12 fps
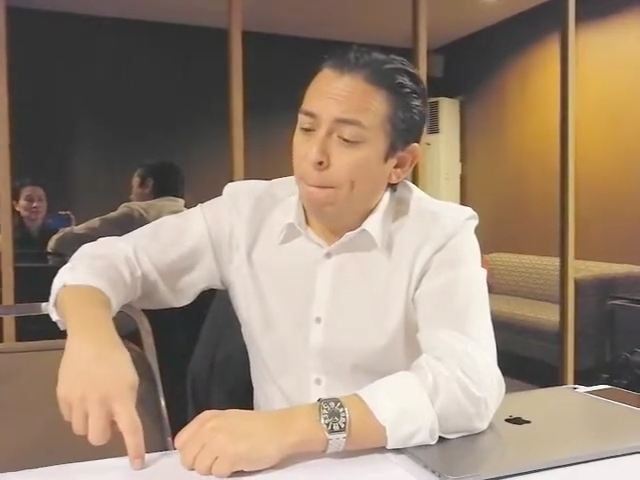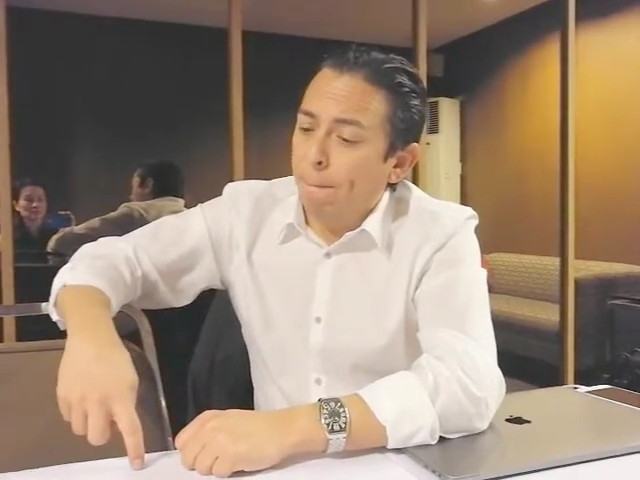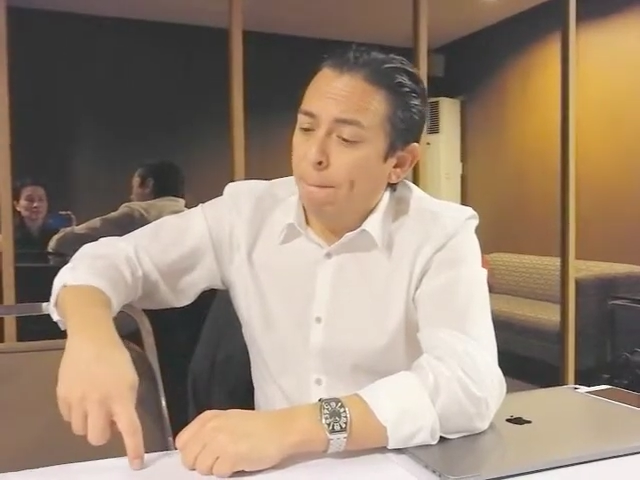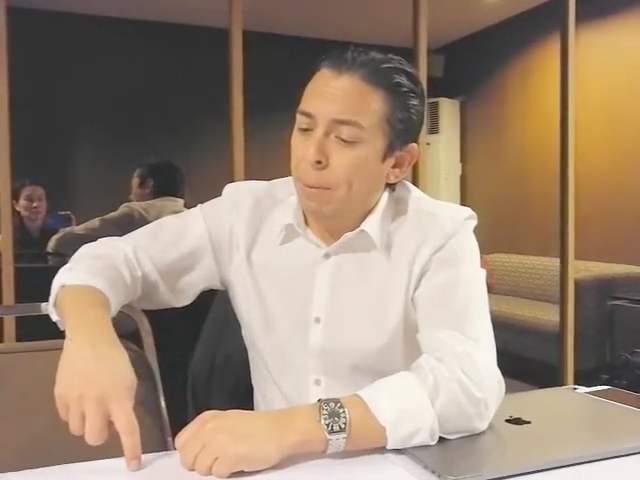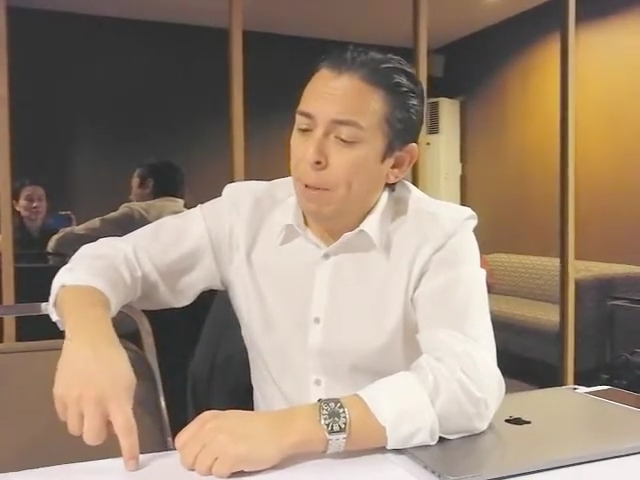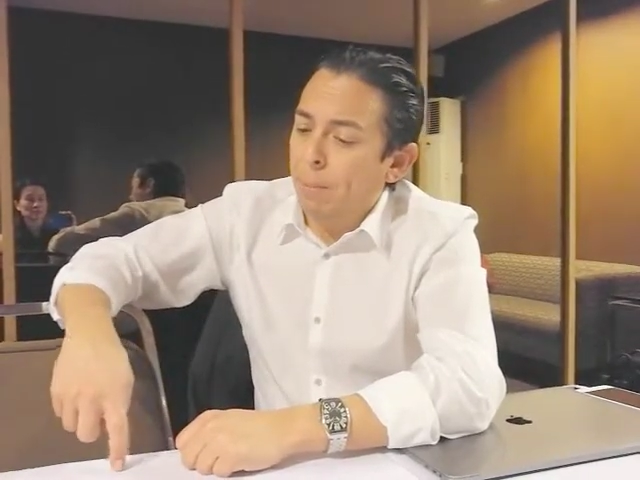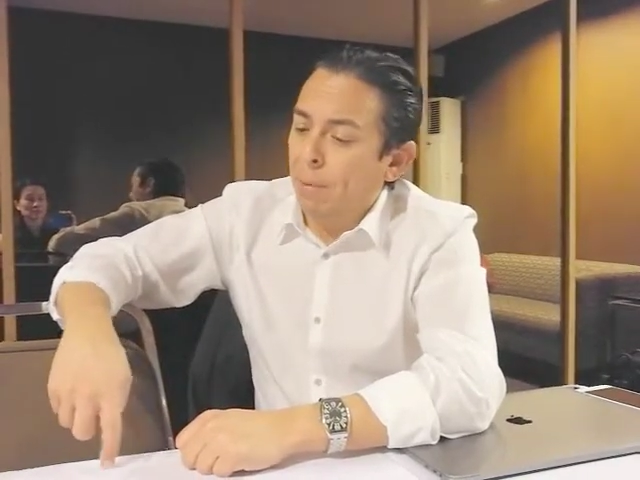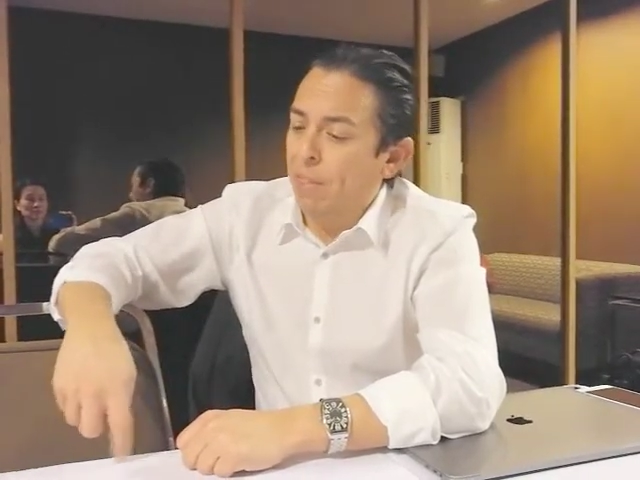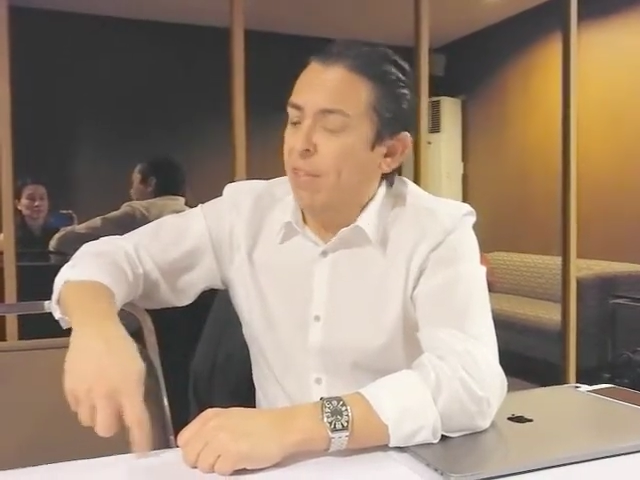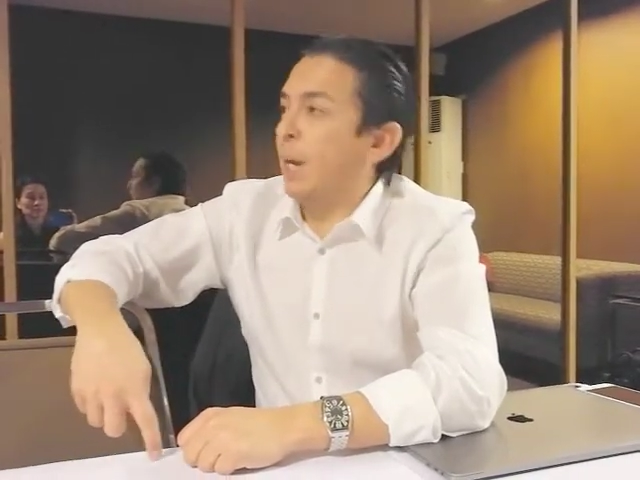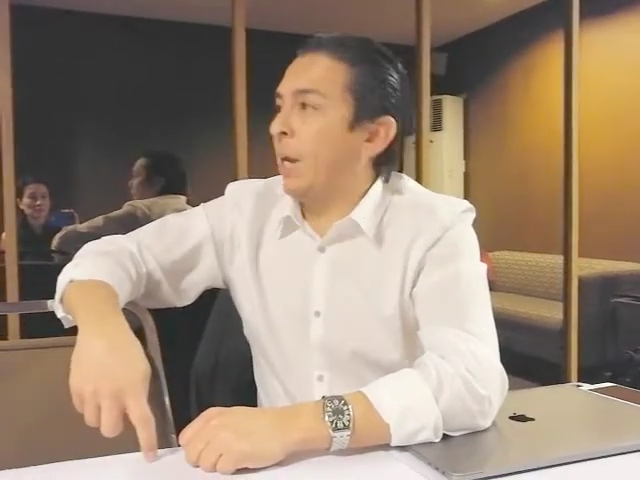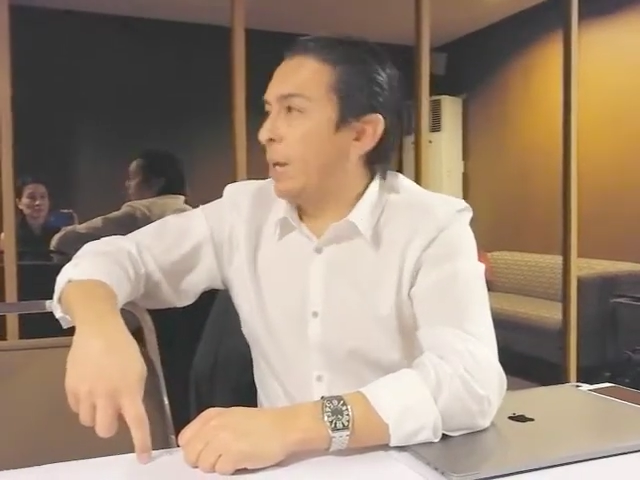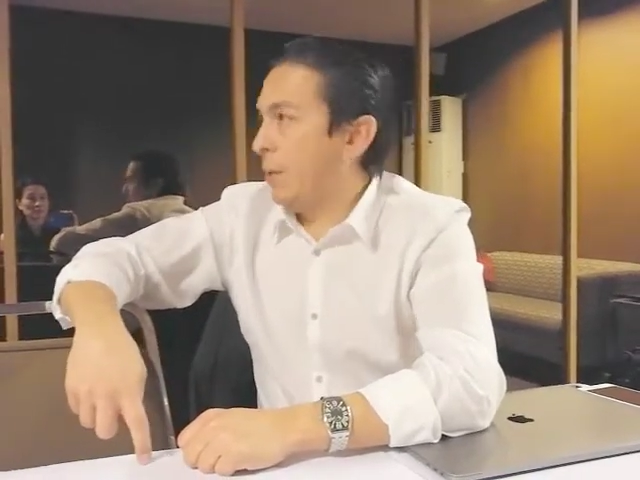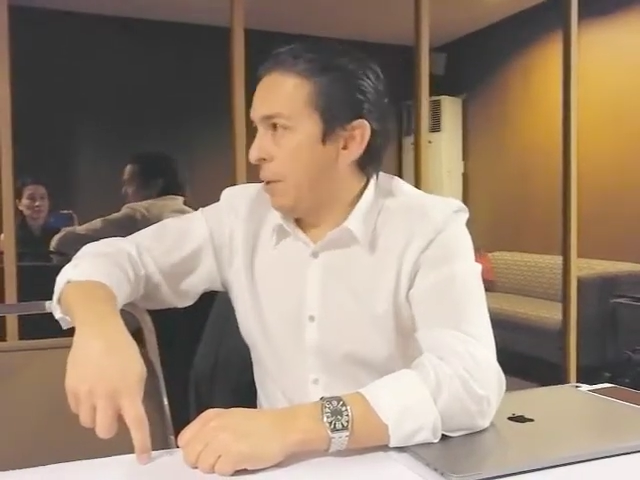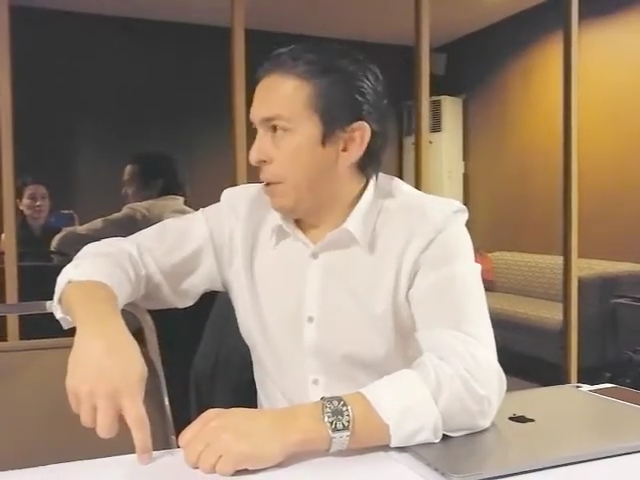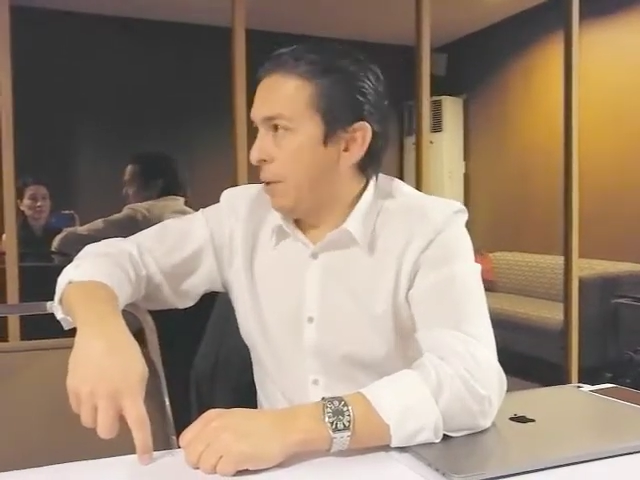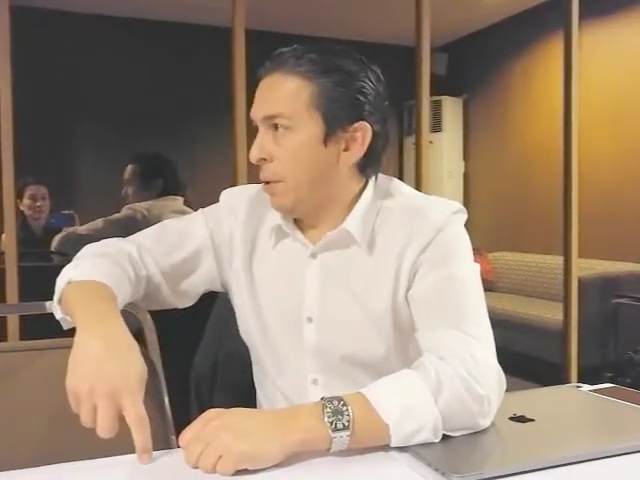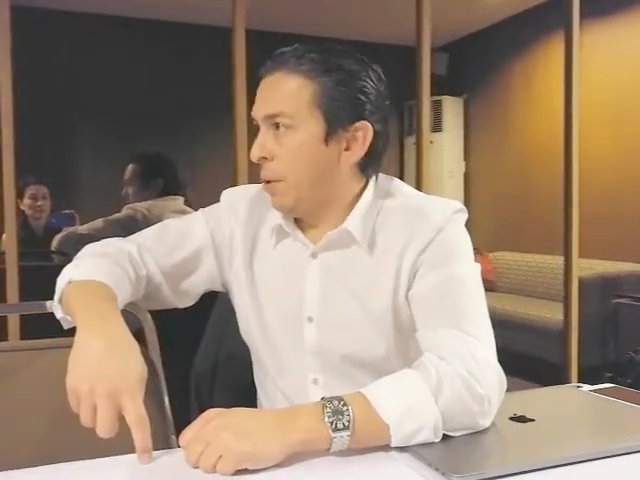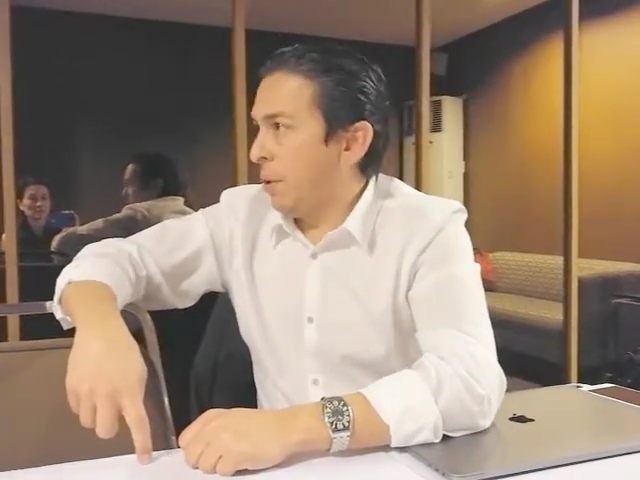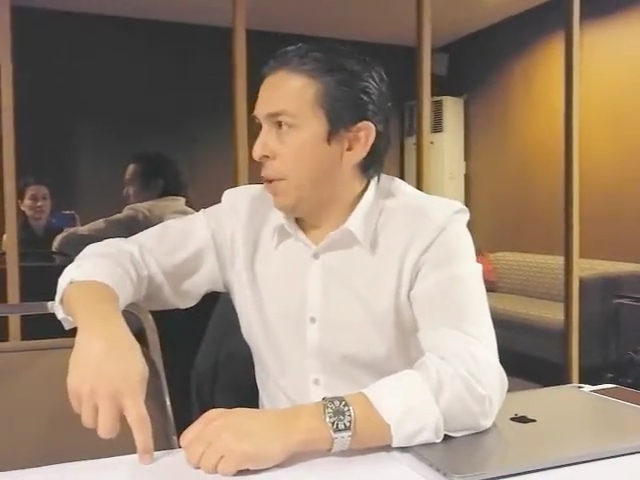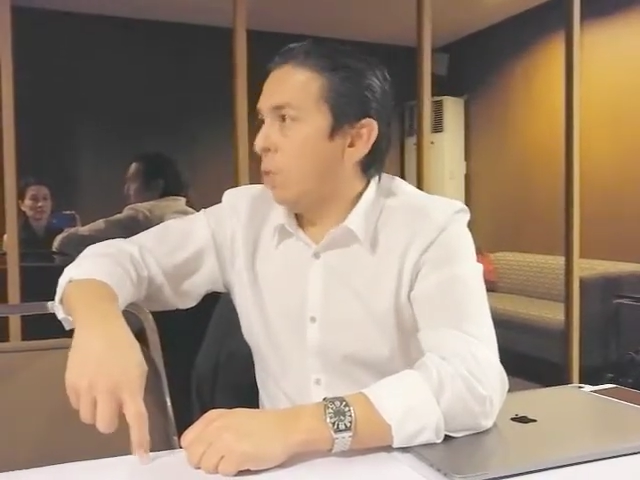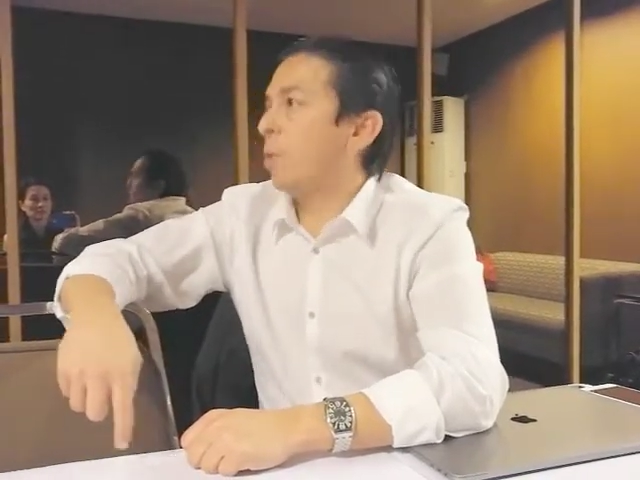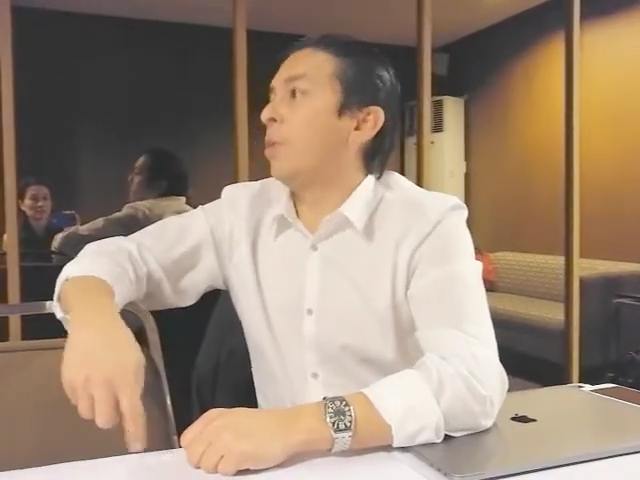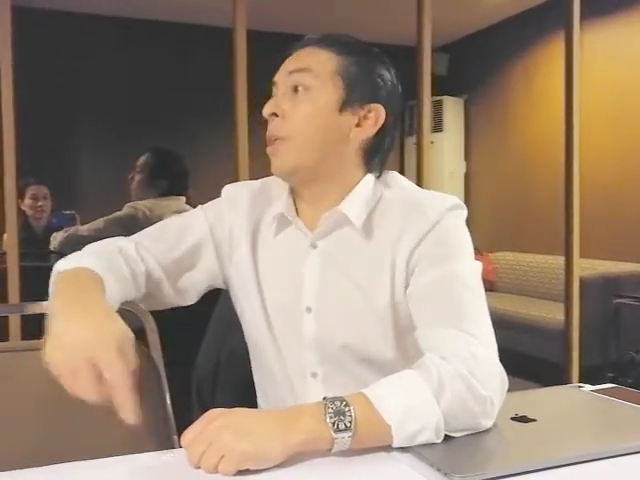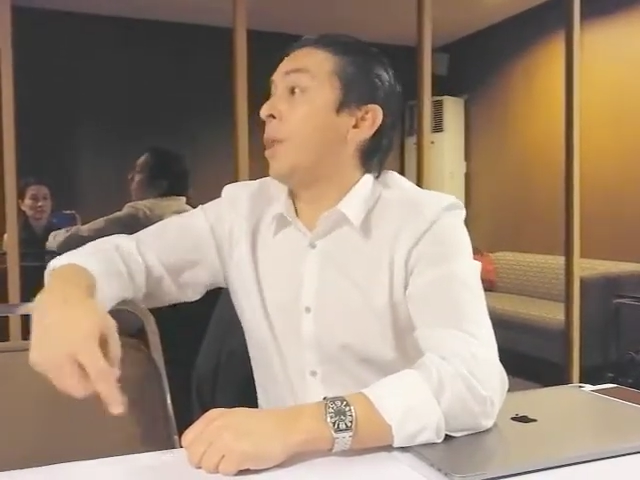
people think in order to